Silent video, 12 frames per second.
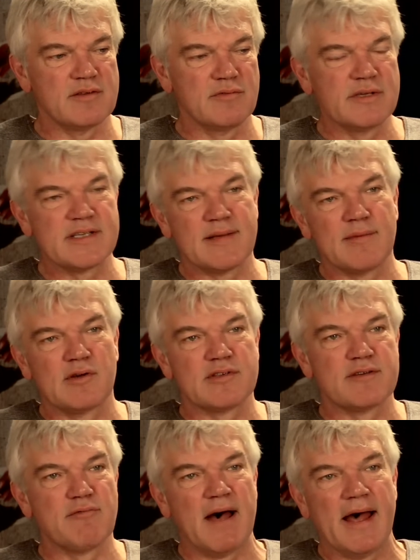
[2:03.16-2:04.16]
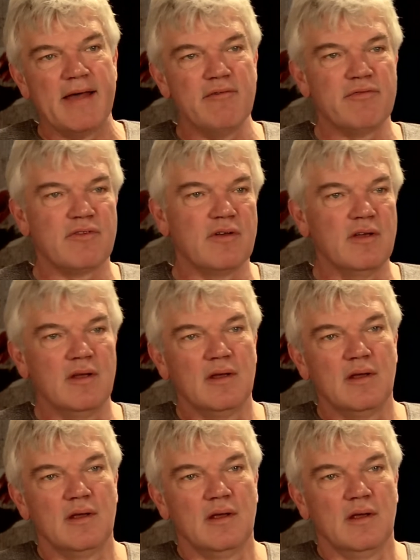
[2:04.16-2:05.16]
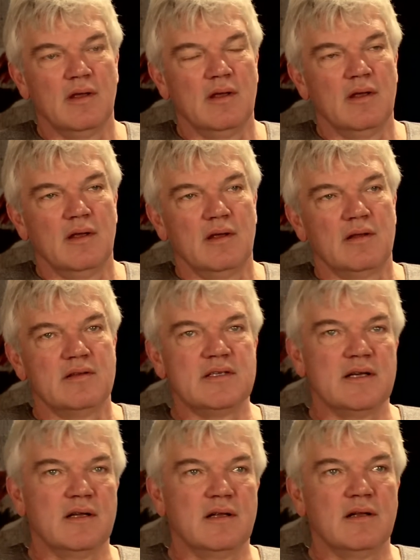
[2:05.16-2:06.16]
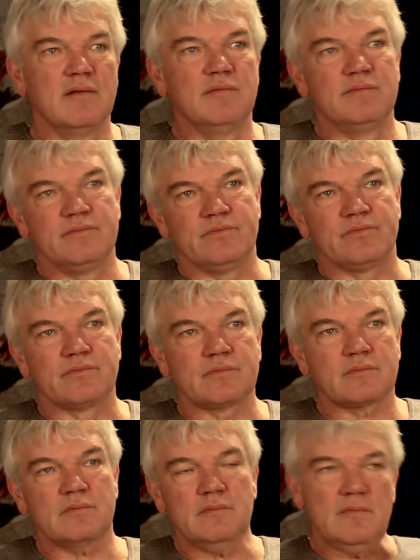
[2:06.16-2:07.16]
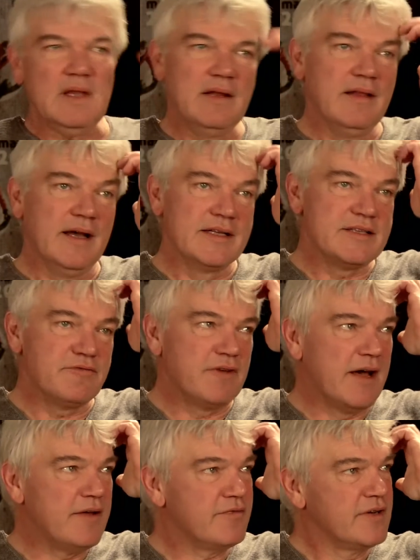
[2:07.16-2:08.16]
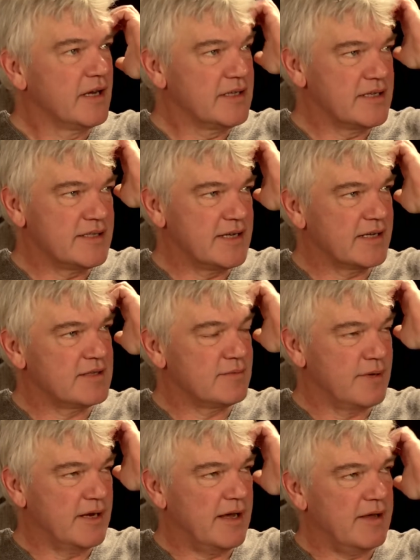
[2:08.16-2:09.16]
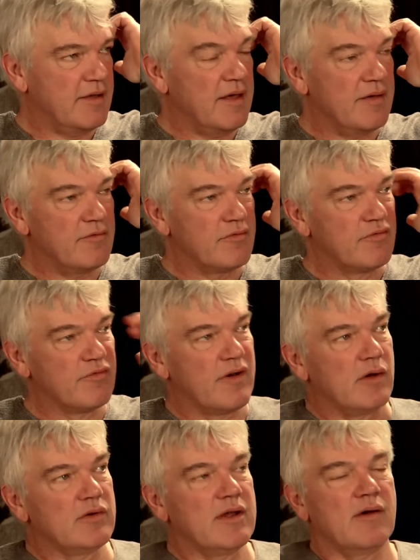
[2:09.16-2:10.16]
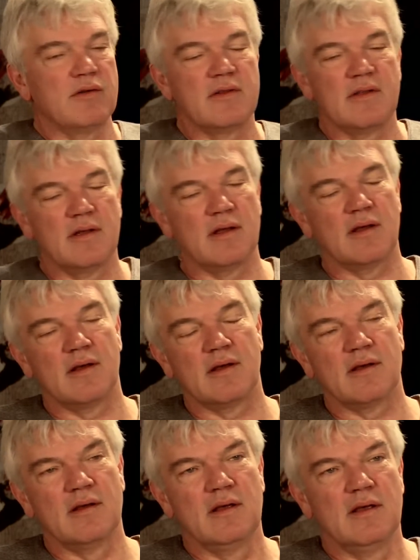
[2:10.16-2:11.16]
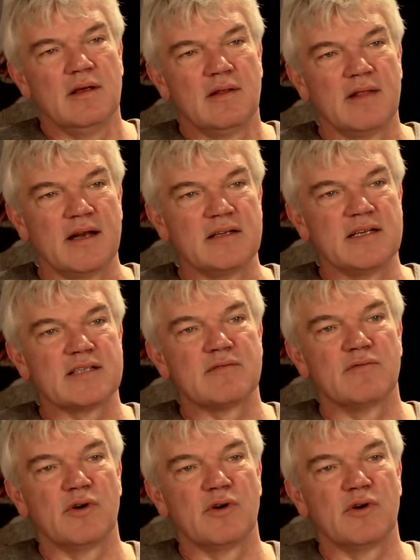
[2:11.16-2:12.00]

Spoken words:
so we somehow survived till 95, 96 when I found out that it doesn't